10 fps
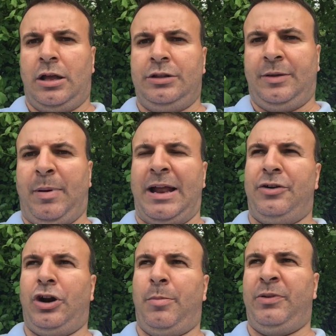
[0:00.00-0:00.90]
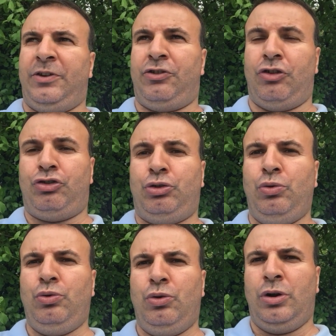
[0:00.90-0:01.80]
the binary oppositions
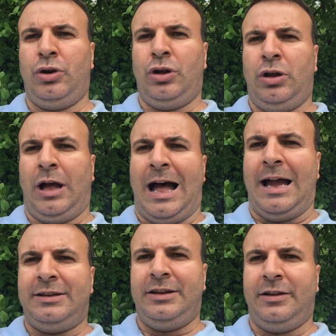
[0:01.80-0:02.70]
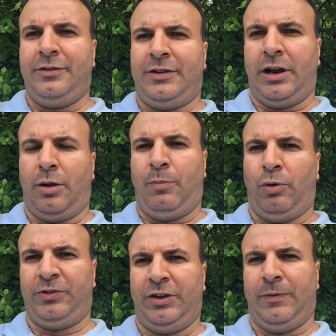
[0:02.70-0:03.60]
to ideas that are
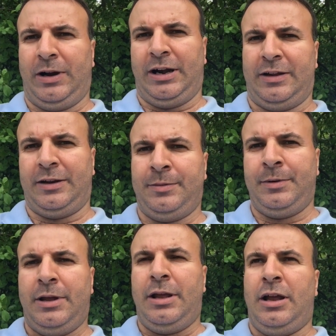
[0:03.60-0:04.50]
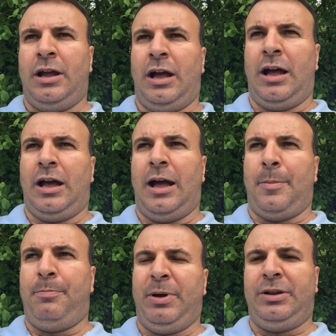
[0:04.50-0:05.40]
opposing one another.
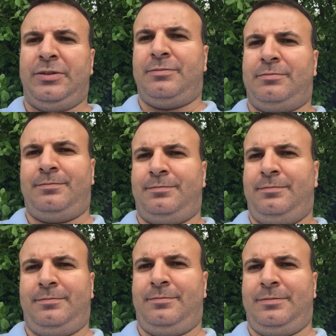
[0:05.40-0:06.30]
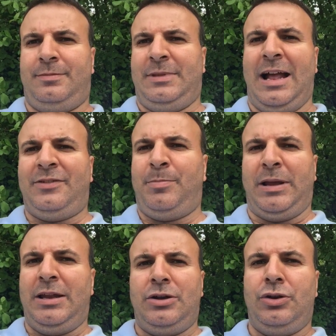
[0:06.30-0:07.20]
But that's
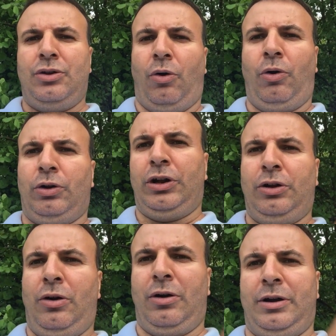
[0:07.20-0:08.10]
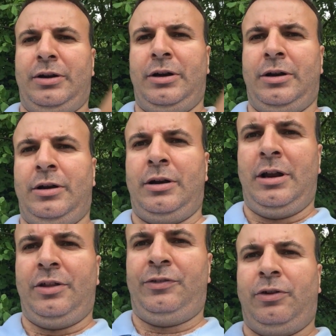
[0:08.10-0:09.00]
been all along.
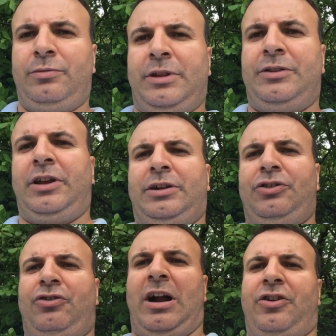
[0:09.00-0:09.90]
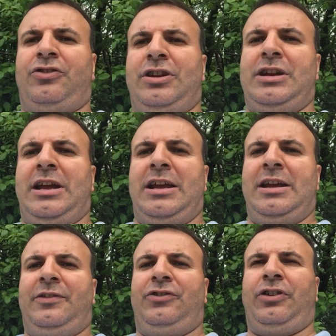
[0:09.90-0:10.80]
So deconstruction
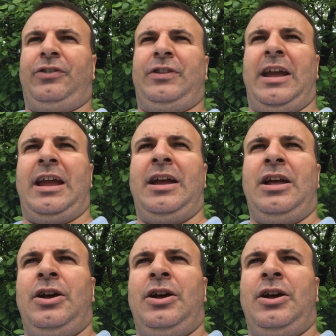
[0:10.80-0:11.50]
is just a